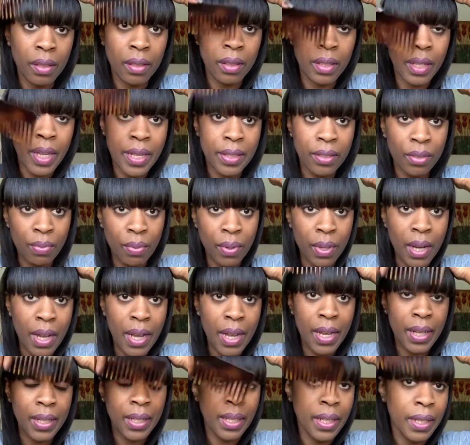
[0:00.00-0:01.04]
That's what I
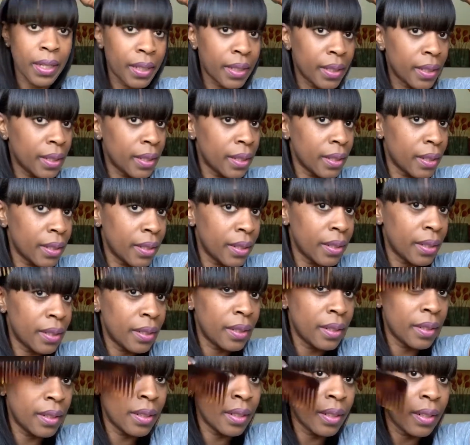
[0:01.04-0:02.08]
like.
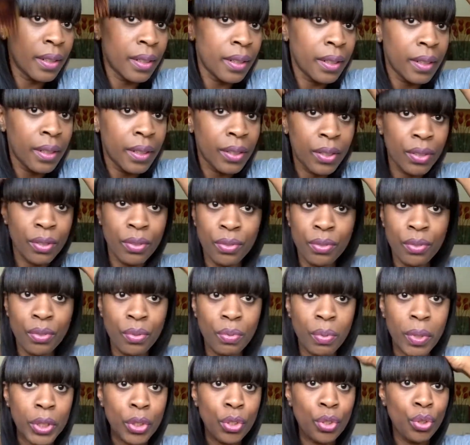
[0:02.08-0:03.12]
You do
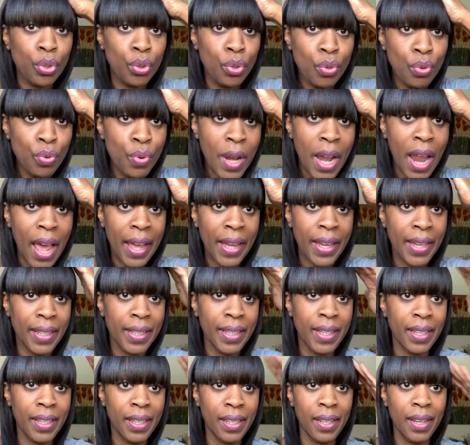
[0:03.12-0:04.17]
what you like,
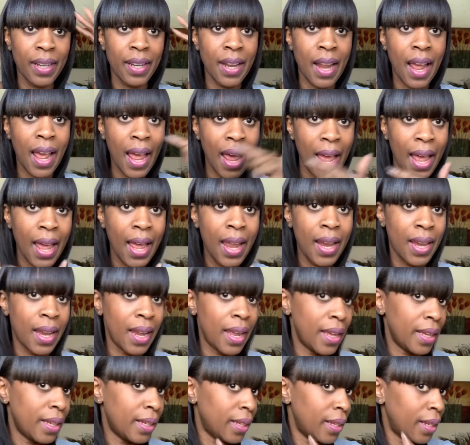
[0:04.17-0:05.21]
and I like
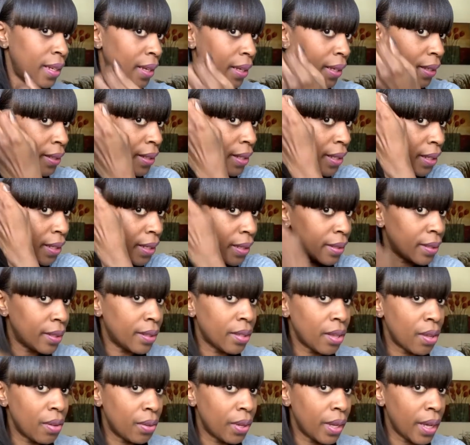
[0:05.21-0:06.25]
it like this.
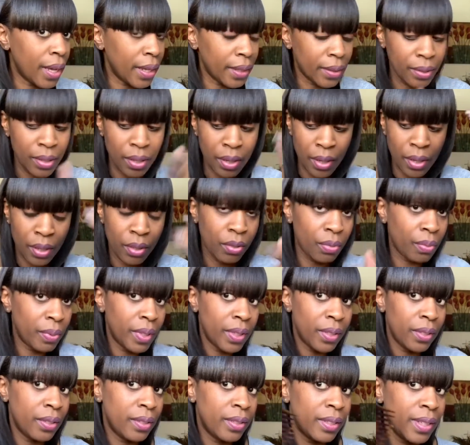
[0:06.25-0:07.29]
Okay, so
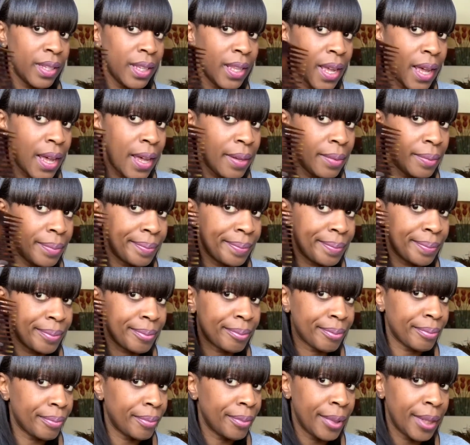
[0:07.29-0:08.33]
you see that?
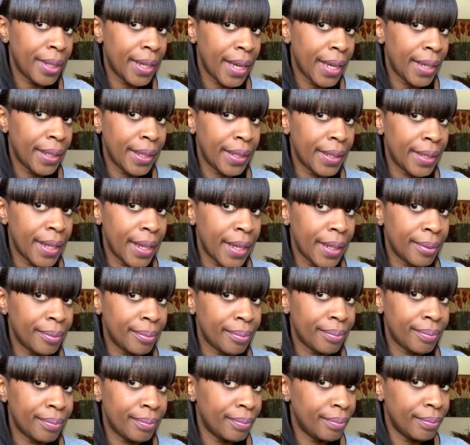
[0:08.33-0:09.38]
We gotta get that.
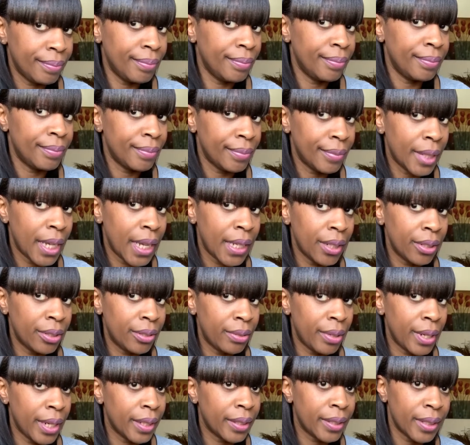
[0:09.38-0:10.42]
That looks
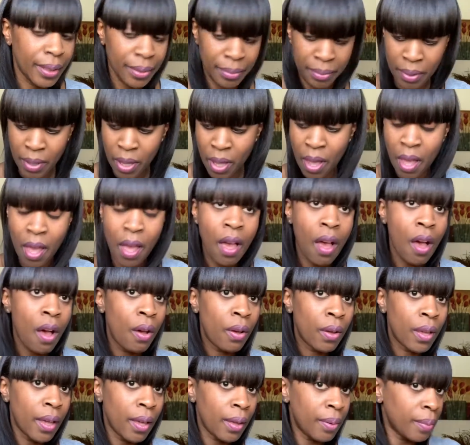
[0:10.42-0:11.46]
crazy.
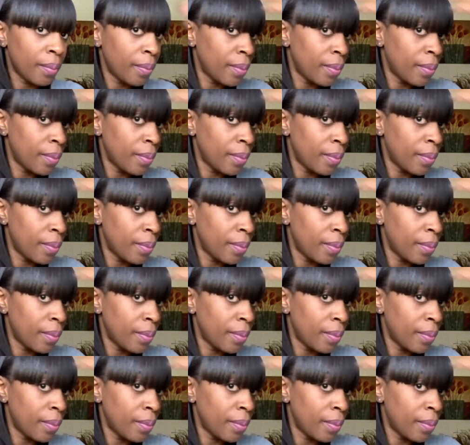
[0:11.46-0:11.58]
Okay.